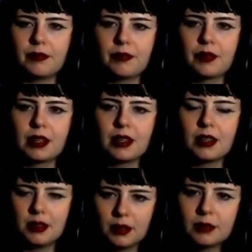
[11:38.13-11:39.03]
Like this is
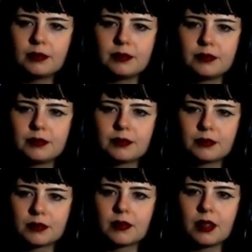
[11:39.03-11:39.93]
just
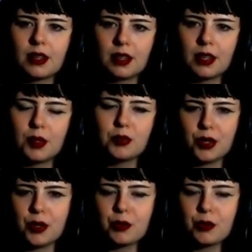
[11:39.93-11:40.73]
my opinion.